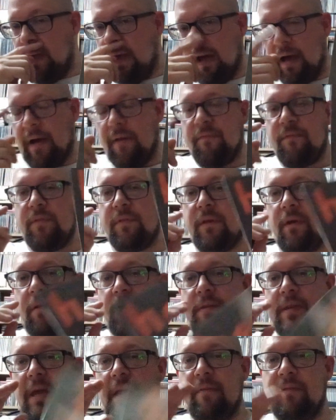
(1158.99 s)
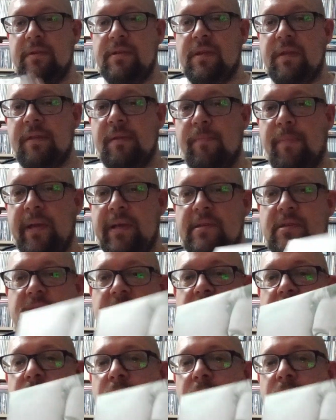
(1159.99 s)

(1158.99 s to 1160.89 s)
And the idea is that the Pixies as a